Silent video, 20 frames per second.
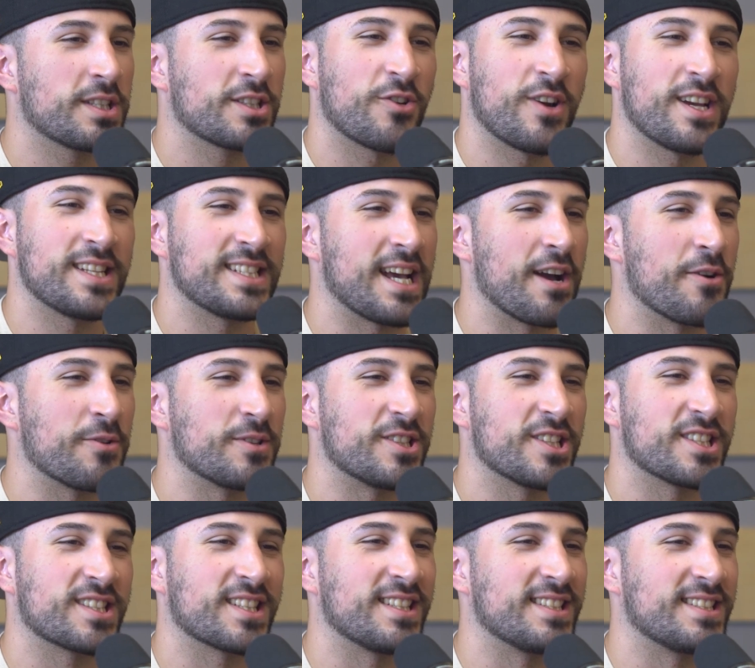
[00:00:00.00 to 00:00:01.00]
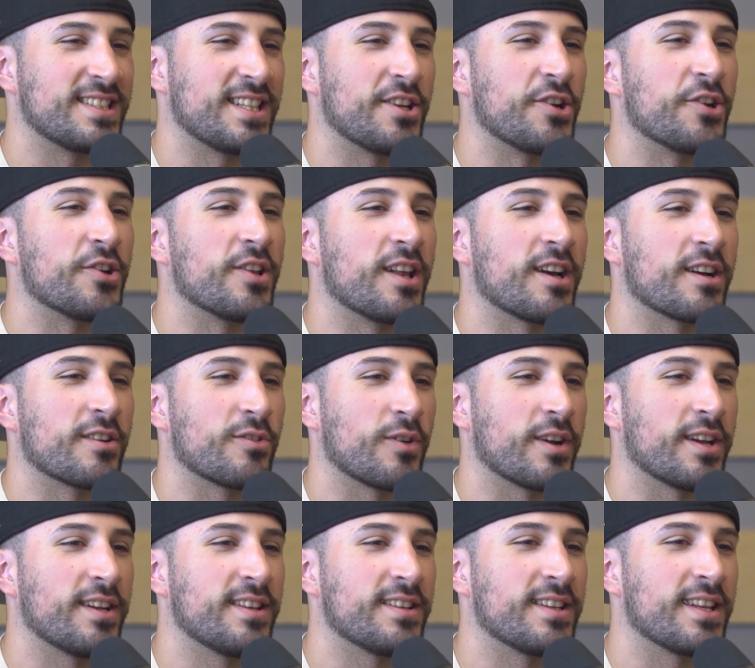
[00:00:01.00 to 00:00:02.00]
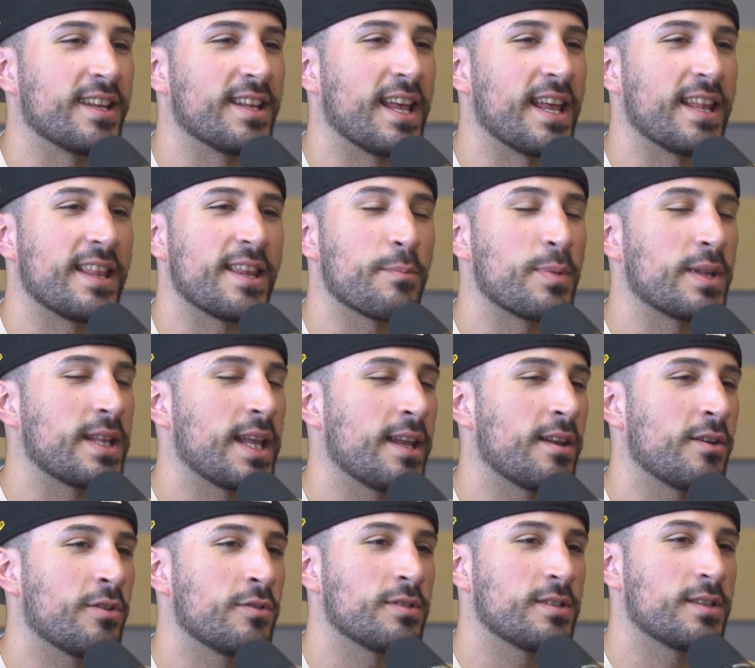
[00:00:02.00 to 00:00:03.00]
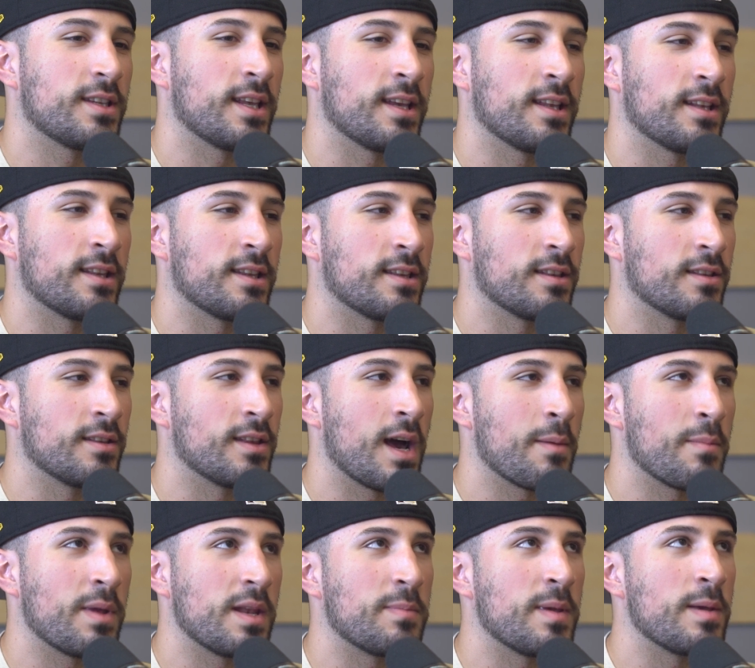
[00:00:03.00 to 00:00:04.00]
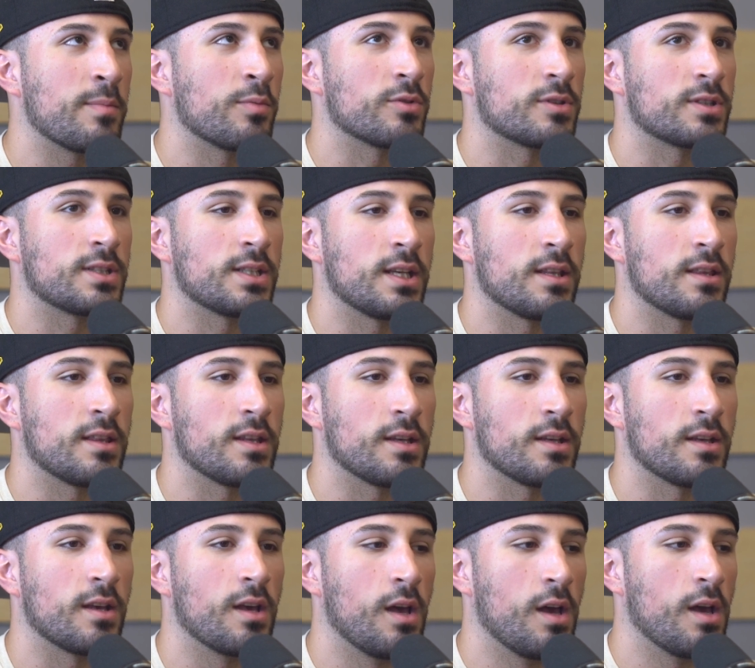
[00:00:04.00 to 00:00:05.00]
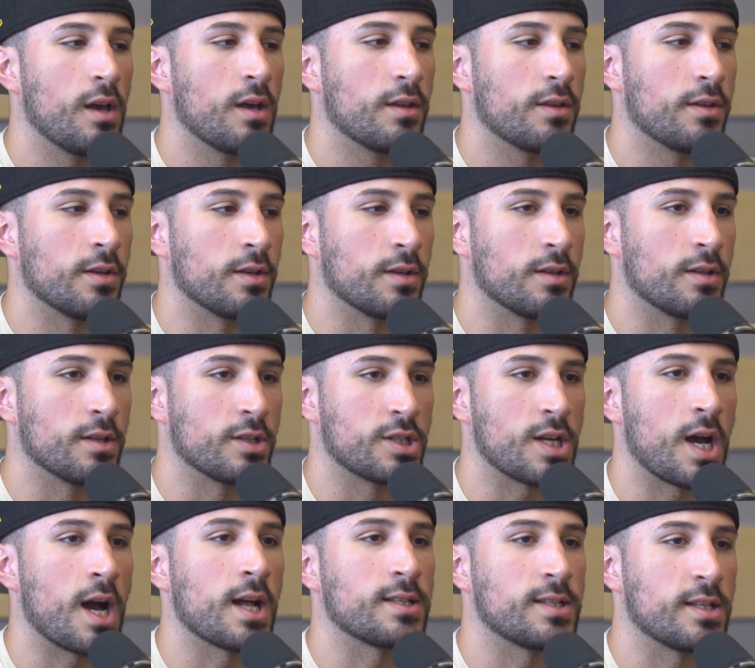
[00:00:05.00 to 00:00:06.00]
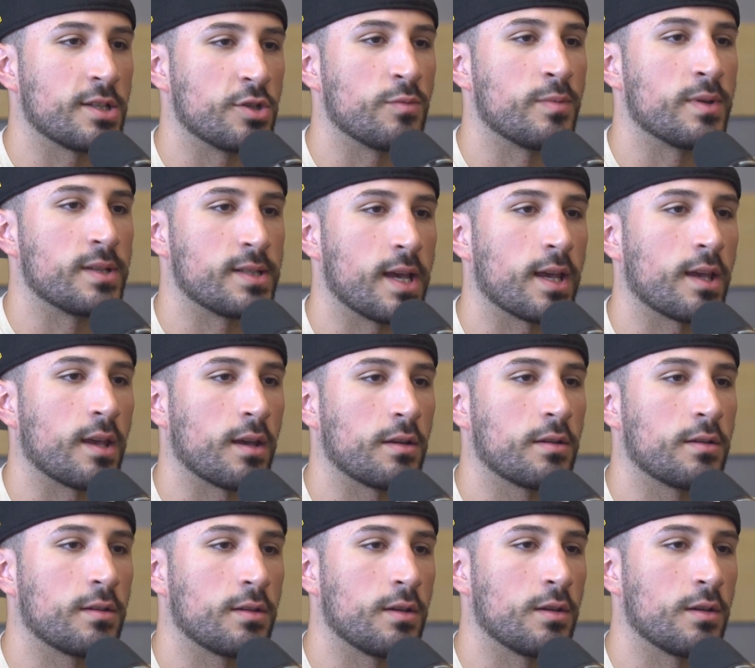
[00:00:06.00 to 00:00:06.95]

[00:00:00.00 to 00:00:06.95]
crazy how it's just considered luck, right? Yeah. But not many people see the shots that you've been taking.